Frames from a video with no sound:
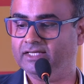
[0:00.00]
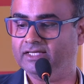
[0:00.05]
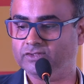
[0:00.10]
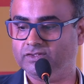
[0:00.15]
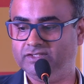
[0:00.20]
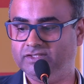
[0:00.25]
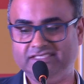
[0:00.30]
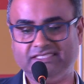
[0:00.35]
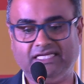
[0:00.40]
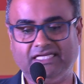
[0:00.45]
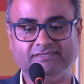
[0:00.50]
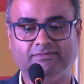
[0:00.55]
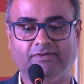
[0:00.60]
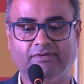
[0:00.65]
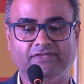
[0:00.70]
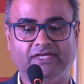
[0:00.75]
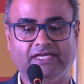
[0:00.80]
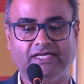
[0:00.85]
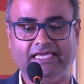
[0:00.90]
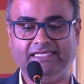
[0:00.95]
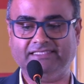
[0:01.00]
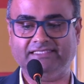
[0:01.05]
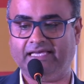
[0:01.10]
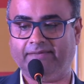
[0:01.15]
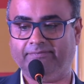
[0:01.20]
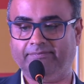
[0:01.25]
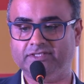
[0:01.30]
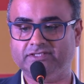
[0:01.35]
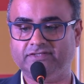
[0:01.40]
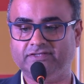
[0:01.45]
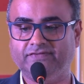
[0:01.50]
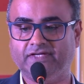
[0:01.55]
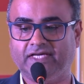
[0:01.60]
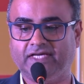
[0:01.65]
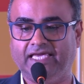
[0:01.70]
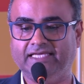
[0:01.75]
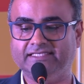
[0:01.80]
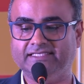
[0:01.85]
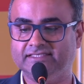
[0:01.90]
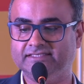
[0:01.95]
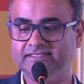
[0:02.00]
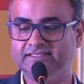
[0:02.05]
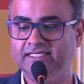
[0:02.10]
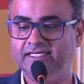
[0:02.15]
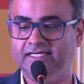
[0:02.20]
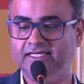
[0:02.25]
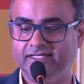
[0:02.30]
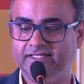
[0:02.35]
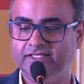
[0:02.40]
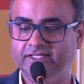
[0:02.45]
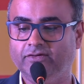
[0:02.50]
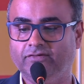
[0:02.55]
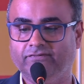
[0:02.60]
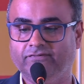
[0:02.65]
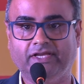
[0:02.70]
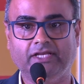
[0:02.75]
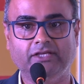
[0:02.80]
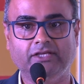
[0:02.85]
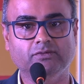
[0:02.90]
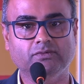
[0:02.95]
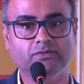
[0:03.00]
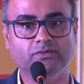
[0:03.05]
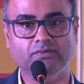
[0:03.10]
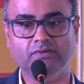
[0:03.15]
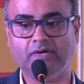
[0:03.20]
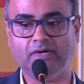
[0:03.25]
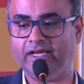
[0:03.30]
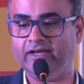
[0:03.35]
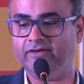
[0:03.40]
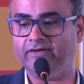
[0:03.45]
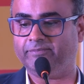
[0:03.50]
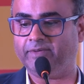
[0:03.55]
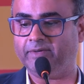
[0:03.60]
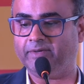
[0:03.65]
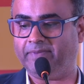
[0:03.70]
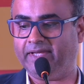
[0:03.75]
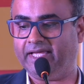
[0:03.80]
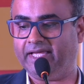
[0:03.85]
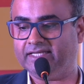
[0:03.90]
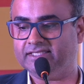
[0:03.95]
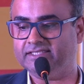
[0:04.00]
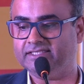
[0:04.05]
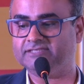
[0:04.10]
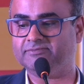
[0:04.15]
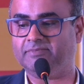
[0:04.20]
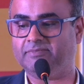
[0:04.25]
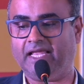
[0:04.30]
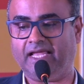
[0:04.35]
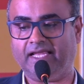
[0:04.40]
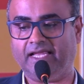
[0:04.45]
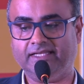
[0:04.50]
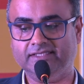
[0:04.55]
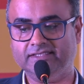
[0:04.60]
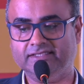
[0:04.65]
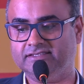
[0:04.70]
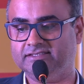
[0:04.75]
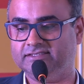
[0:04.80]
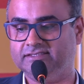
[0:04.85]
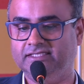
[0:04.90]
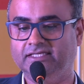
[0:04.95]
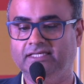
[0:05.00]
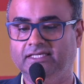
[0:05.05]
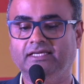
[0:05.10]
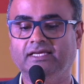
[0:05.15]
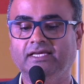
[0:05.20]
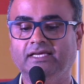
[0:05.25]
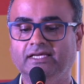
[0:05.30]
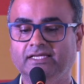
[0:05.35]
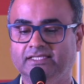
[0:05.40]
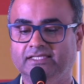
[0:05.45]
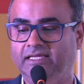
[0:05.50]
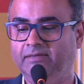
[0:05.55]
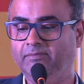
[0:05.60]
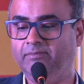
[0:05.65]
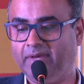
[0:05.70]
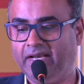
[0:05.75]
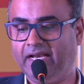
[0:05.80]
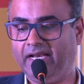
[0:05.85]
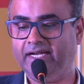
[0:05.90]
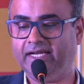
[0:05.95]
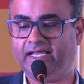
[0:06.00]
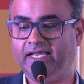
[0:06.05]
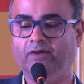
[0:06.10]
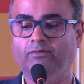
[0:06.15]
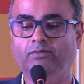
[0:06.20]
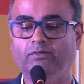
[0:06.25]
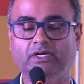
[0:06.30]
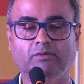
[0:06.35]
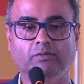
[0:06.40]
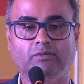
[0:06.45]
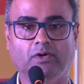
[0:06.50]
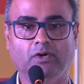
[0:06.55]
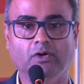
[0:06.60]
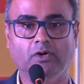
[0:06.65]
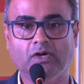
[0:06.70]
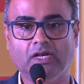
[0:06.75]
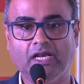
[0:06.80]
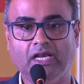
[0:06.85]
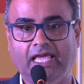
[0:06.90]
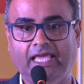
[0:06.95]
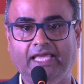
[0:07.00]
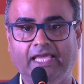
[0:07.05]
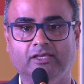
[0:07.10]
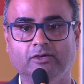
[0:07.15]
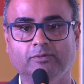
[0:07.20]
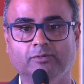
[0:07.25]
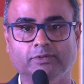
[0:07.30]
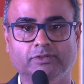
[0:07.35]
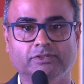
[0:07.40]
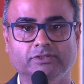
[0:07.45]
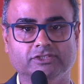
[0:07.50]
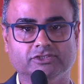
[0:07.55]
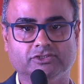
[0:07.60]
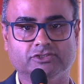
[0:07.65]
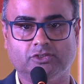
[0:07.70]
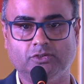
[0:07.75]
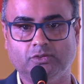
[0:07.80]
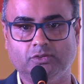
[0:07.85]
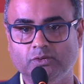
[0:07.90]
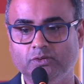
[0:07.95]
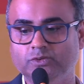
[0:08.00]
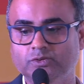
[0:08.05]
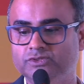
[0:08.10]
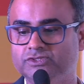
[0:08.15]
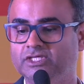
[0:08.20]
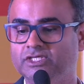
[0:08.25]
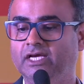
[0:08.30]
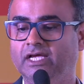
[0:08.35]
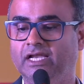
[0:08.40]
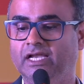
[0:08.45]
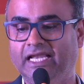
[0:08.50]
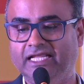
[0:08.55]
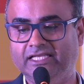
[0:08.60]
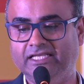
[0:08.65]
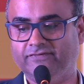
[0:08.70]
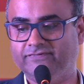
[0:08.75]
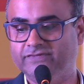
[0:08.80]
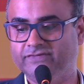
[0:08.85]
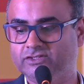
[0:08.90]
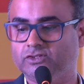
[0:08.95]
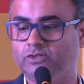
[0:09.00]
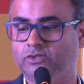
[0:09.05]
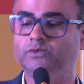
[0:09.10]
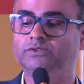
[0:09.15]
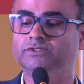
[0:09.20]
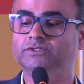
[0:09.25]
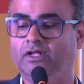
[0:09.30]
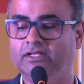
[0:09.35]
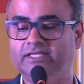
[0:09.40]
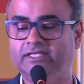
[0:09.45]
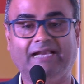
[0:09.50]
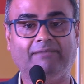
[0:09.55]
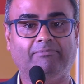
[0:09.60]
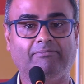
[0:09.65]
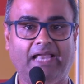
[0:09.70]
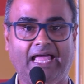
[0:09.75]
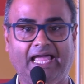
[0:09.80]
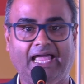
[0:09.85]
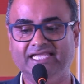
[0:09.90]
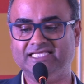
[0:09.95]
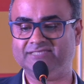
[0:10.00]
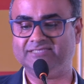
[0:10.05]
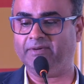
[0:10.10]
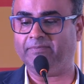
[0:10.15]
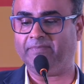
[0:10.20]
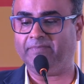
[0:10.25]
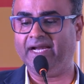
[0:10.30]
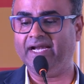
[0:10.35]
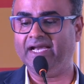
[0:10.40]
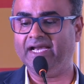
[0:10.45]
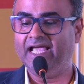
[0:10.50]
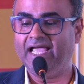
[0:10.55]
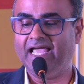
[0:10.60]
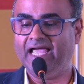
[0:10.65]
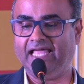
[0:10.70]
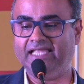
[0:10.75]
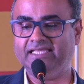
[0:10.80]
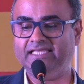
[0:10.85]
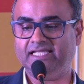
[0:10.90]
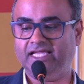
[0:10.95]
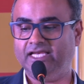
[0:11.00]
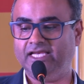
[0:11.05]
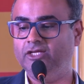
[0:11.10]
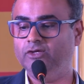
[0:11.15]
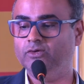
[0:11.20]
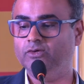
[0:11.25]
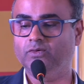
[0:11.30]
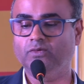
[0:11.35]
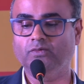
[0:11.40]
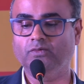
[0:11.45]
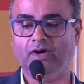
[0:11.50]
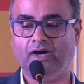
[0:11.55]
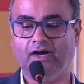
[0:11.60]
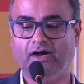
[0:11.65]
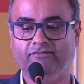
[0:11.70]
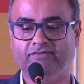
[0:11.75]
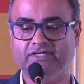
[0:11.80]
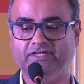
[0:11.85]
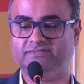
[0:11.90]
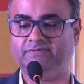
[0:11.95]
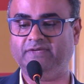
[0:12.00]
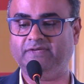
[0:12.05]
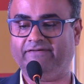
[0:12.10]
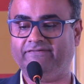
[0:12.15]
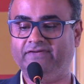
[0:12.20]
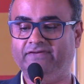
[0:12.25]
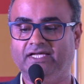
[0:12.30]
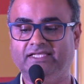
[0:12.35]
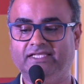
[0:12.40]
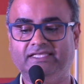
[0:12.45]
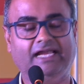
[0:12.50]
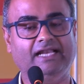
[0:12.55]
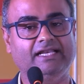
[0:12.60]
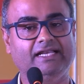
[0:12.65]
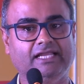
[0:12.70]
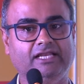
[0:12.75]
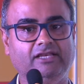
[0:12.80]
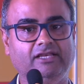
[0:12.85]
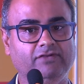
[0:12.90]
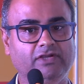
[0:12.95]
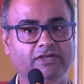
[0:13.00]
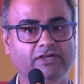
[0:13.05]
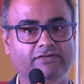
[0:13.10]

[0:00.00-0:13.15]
So these are some of the examples of the cases here, where you kind of prepare this plan. This is the implant, how it would look like. You put the screws, length of the screws, all that plan is prepared. And then once we have done that, then